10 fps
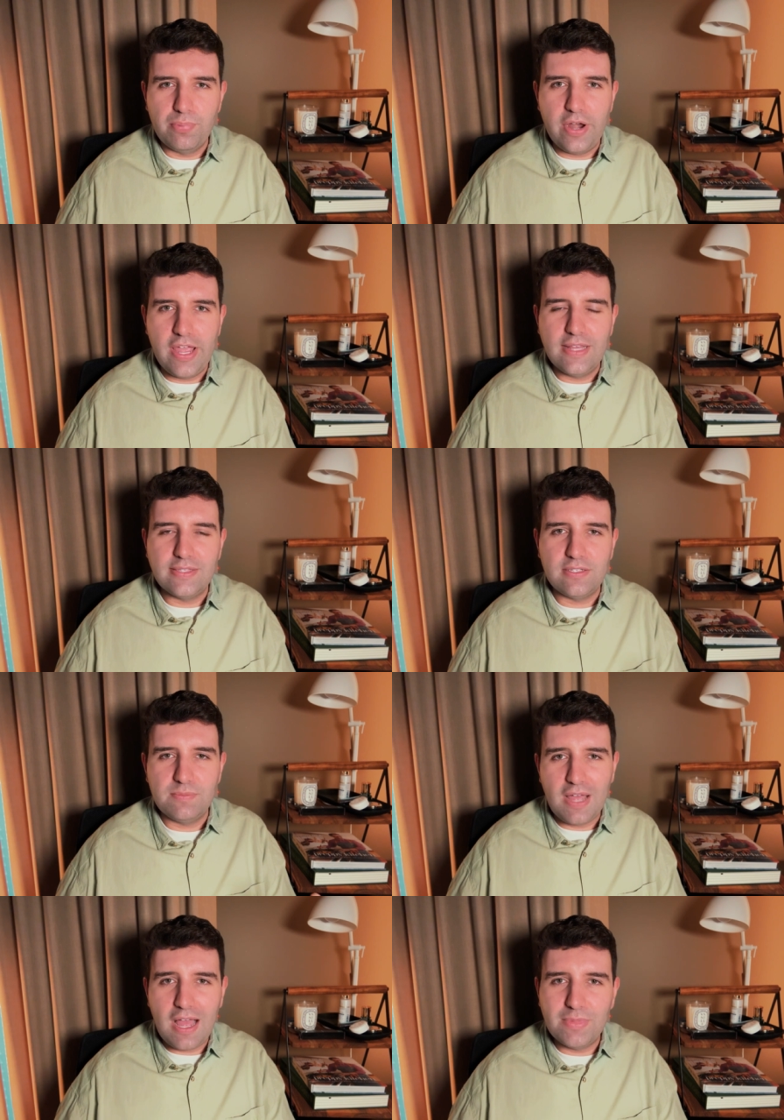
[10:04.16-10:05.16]
brands and
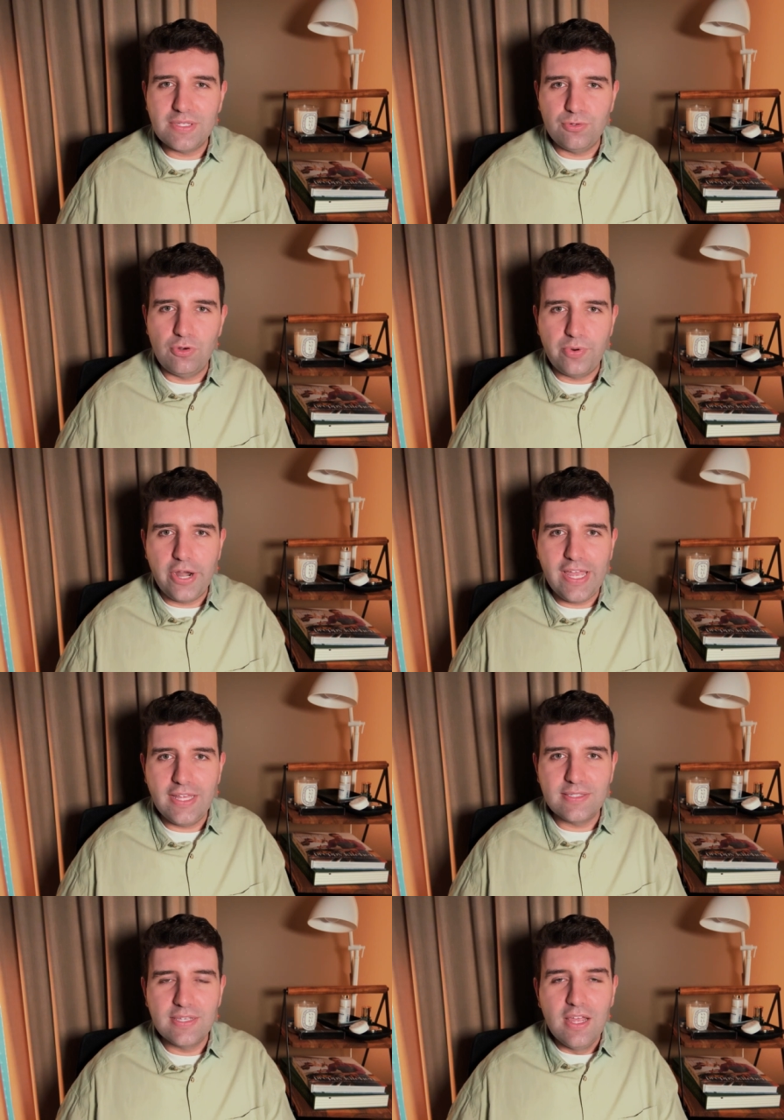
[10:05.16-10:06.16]
department store
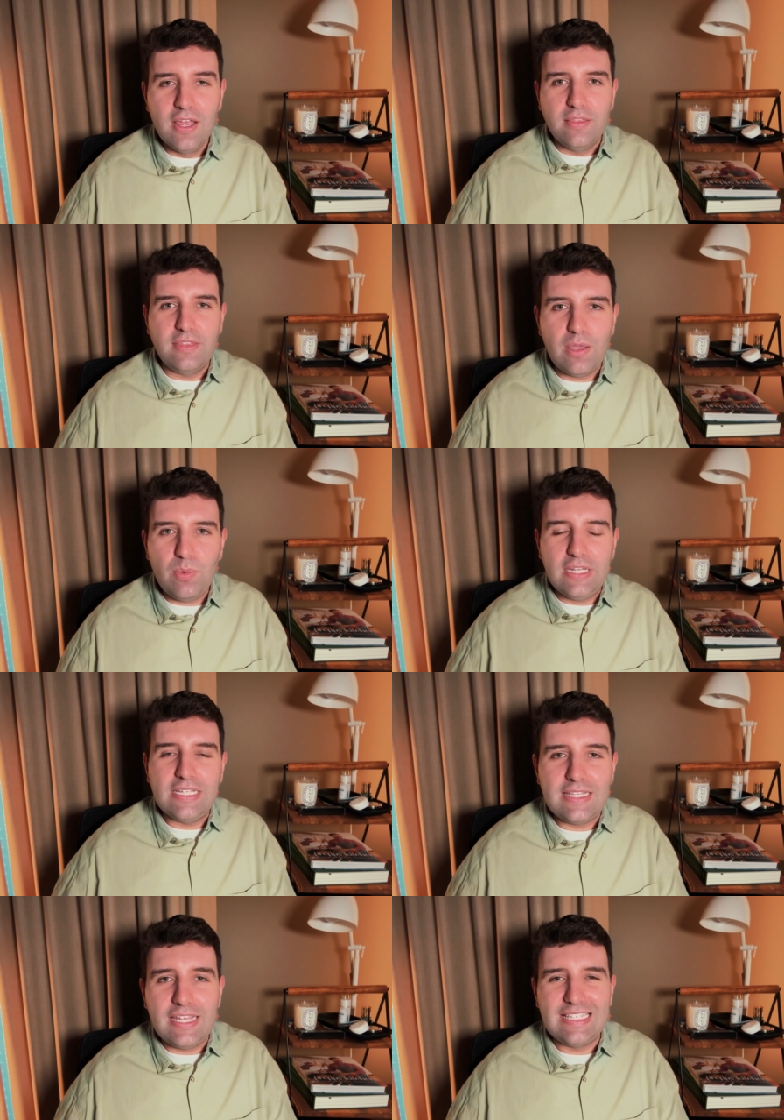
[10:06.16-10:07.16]
brands, they will
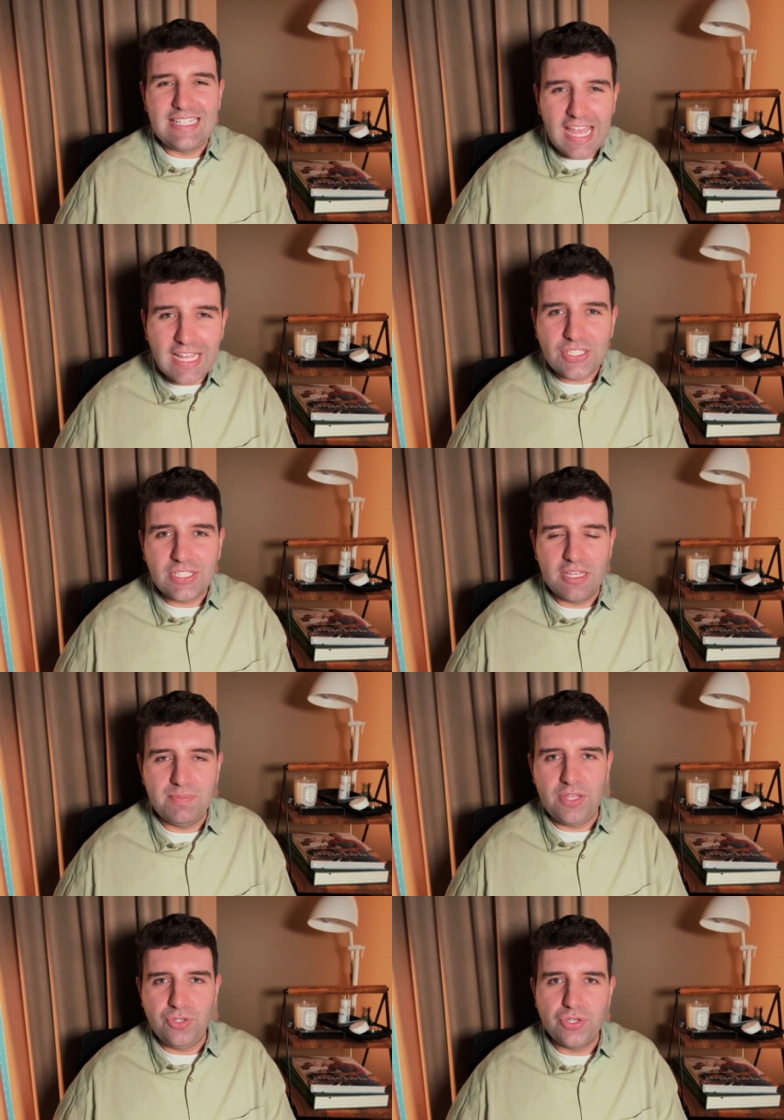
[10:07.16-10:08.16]
intentionally
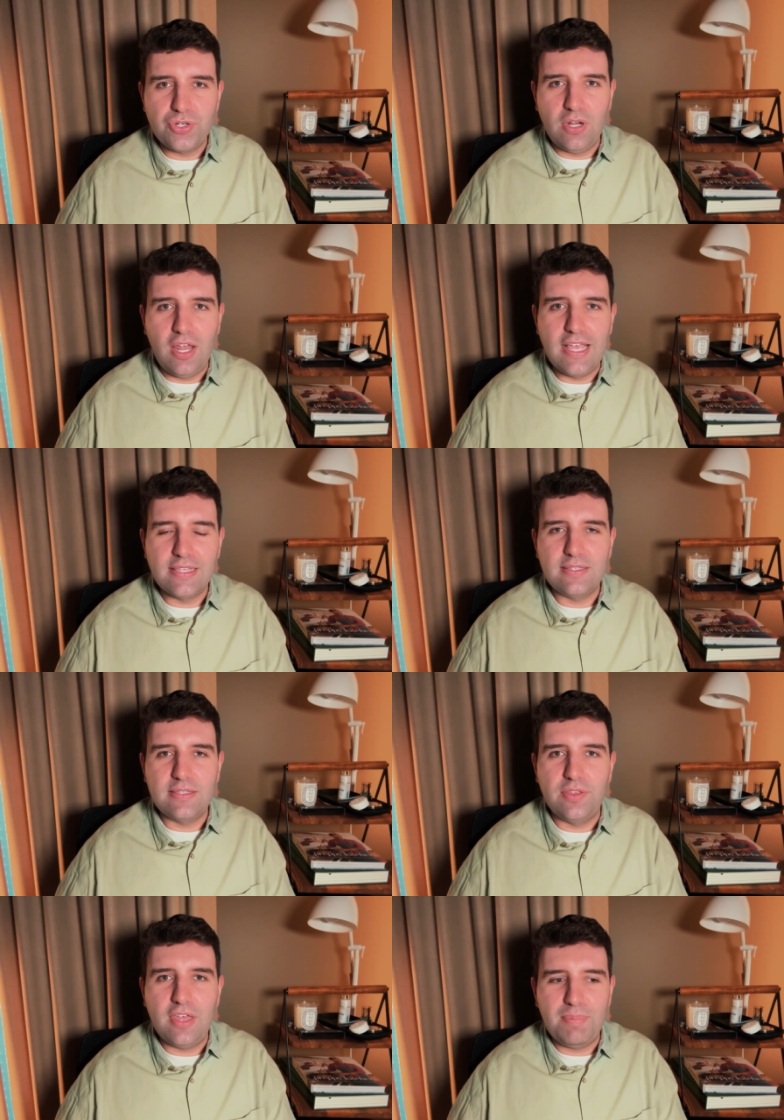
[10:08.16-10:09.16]
be neutralized
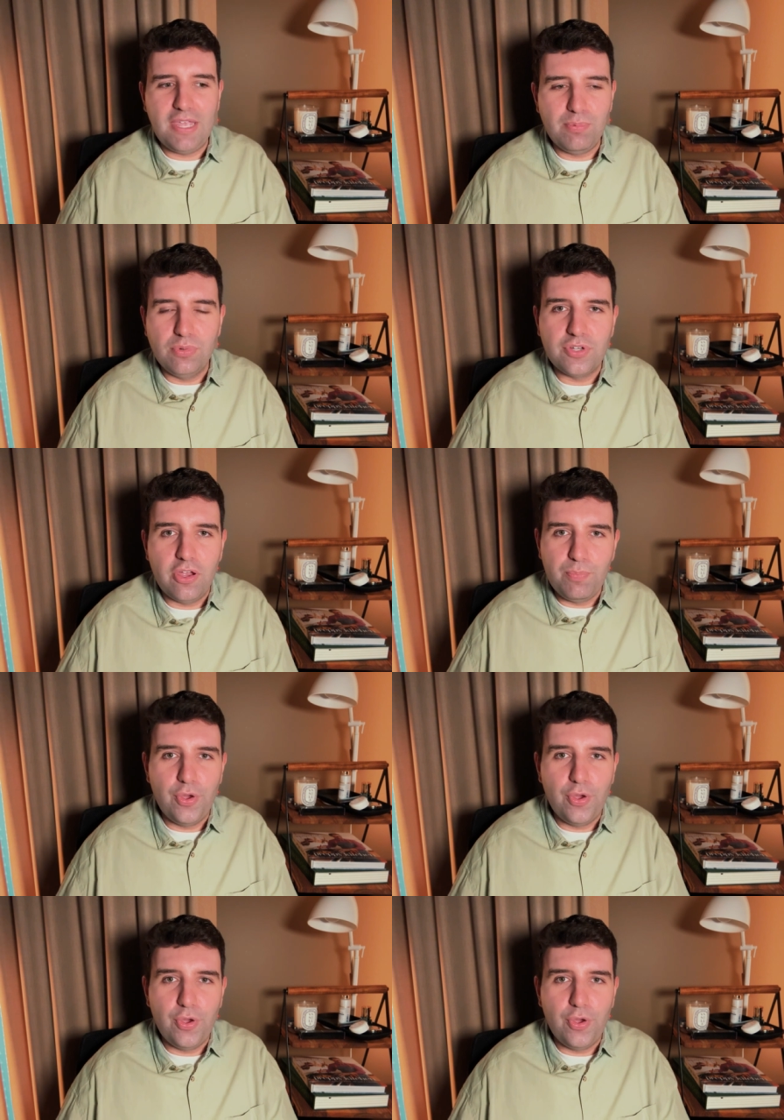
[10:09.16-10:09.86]
so that people don't